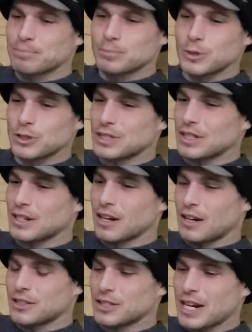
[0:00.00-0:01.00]
Bushy
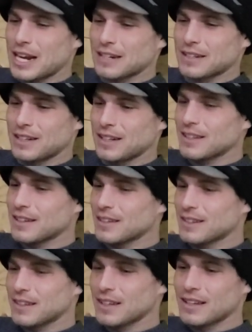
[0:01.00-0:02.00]
Contracting,
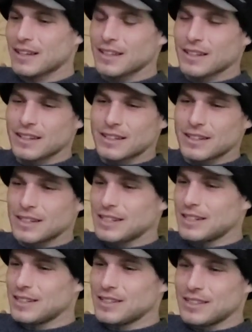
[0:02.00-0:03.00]

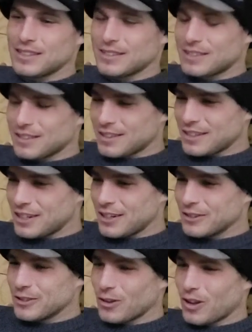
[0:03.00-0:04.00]
he
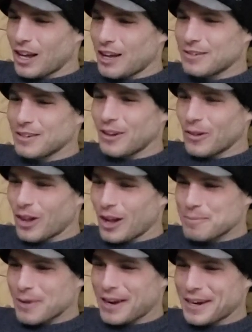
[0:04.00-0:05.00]
does a lot
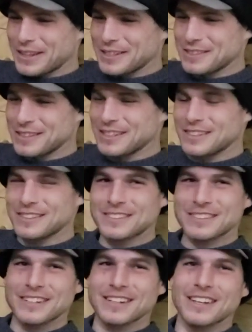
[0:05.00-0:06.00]
behind the scenes.
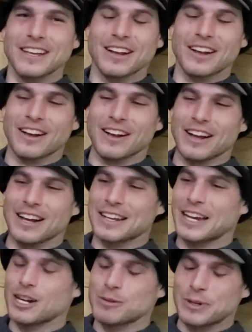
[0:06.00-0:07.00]

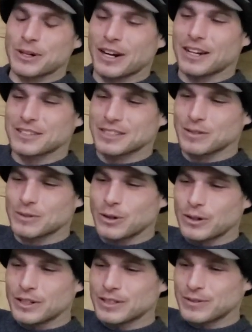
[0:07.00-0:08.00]
Caribou Crossing, of
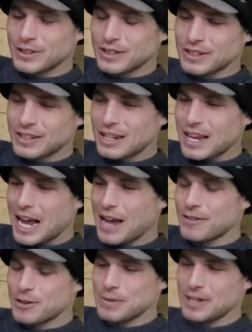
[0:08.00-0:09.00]
course, for
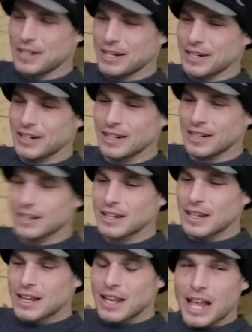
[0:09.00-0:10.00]
having me here, and
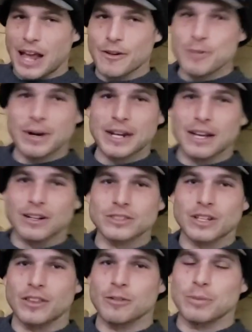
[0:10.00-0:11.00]
everybody else
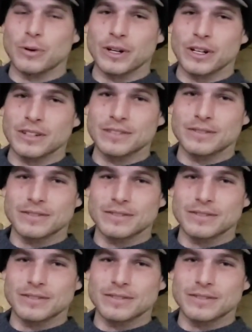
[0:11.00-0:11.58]
on the board.